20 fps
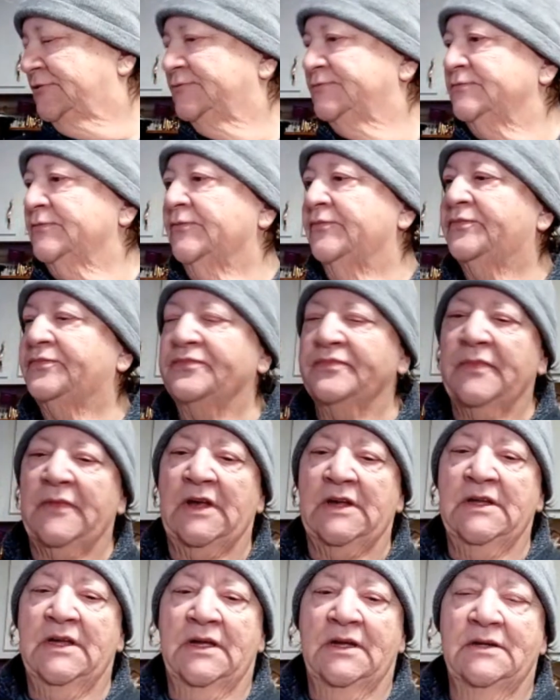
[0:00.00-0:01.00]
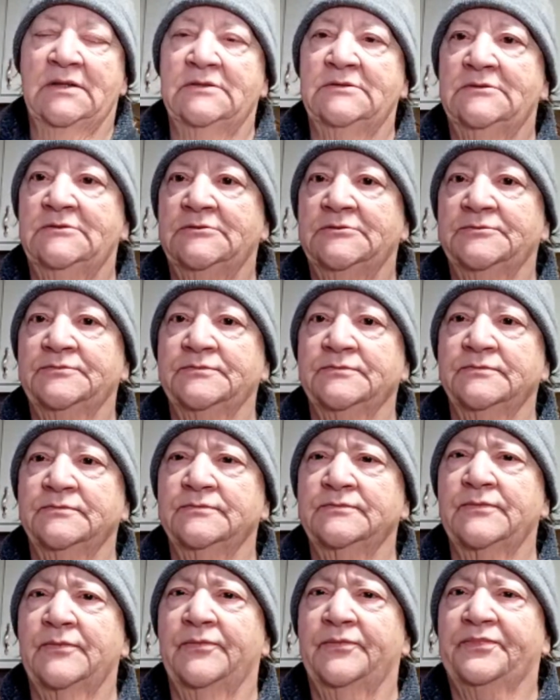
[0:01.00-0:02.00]
Uh, Edna says hi,
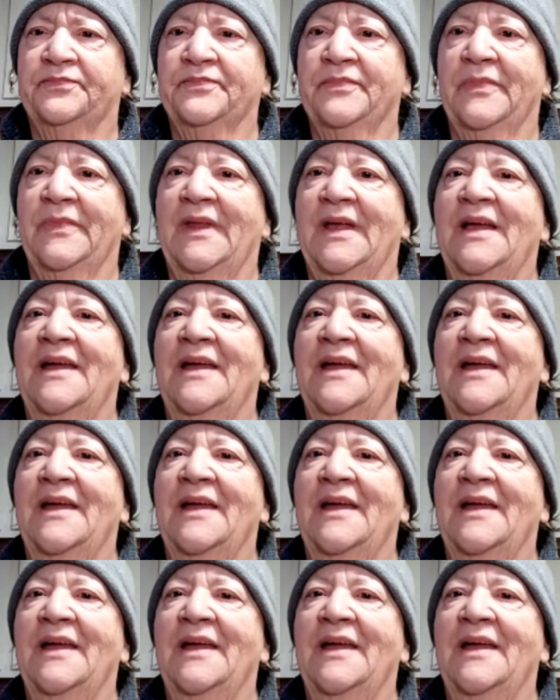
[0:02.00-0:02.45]
Maria.